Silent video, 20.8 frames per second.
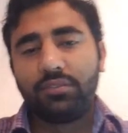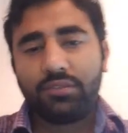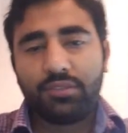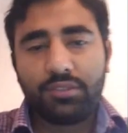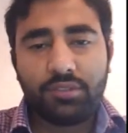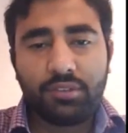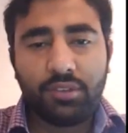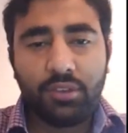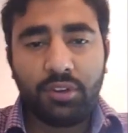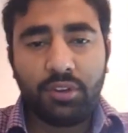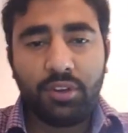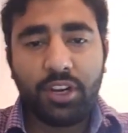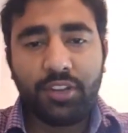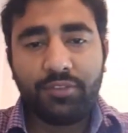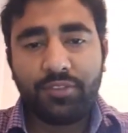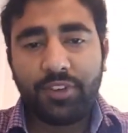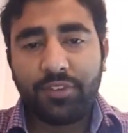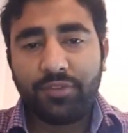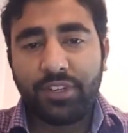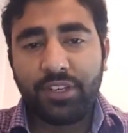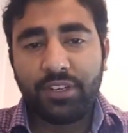So a lot of
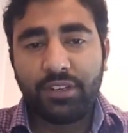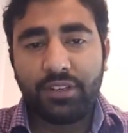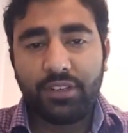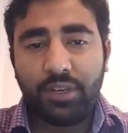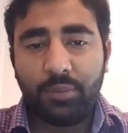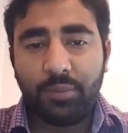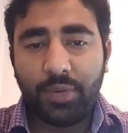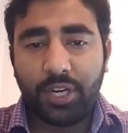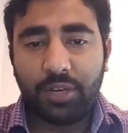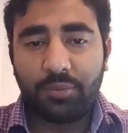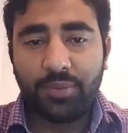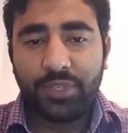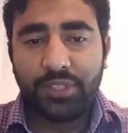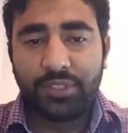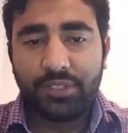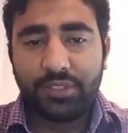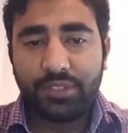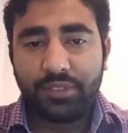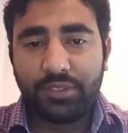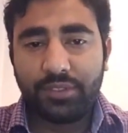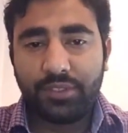different
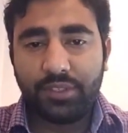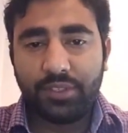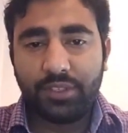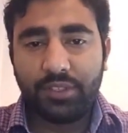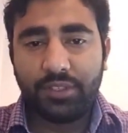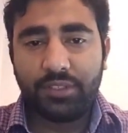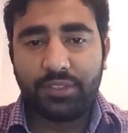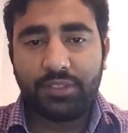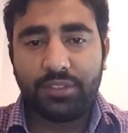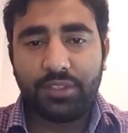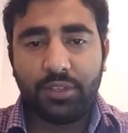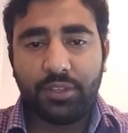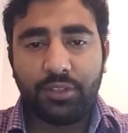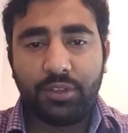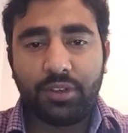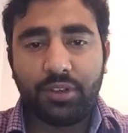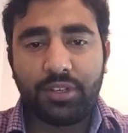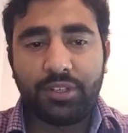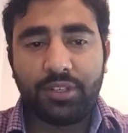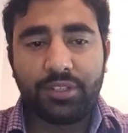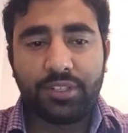departments. Uh, so
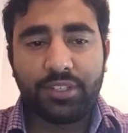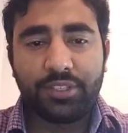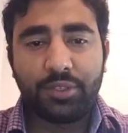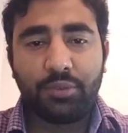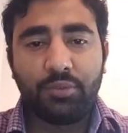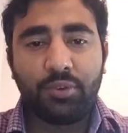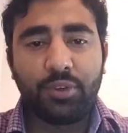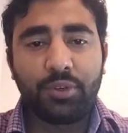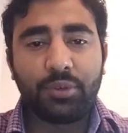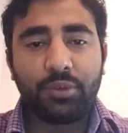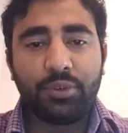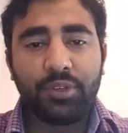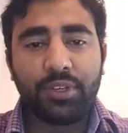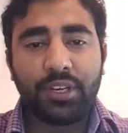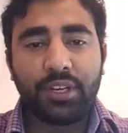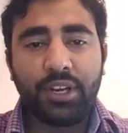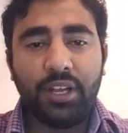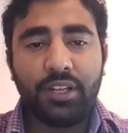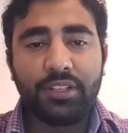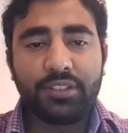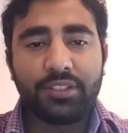your interest, you want to go in
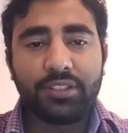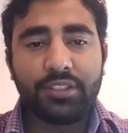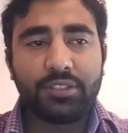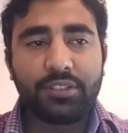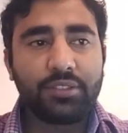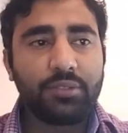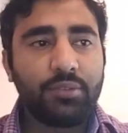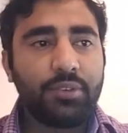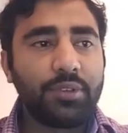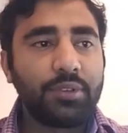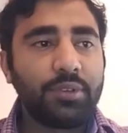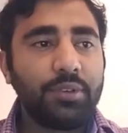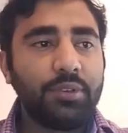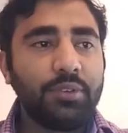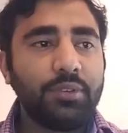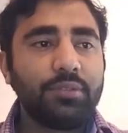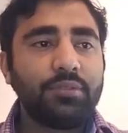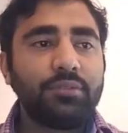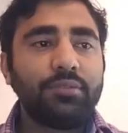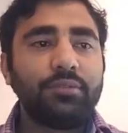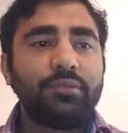analysis, you want to go
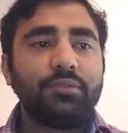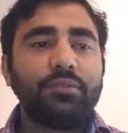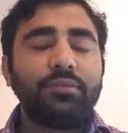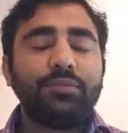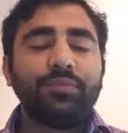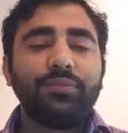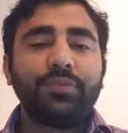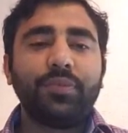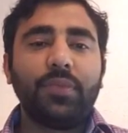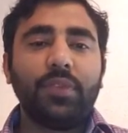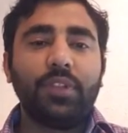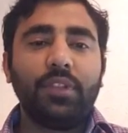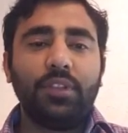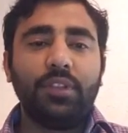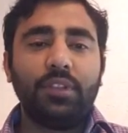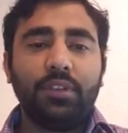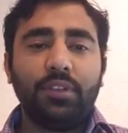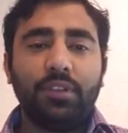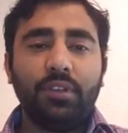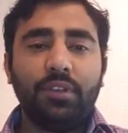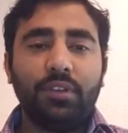
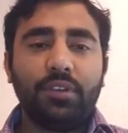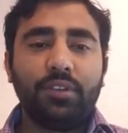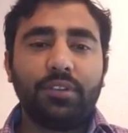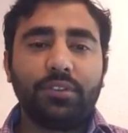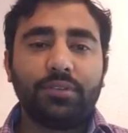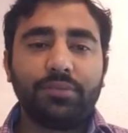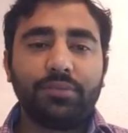and your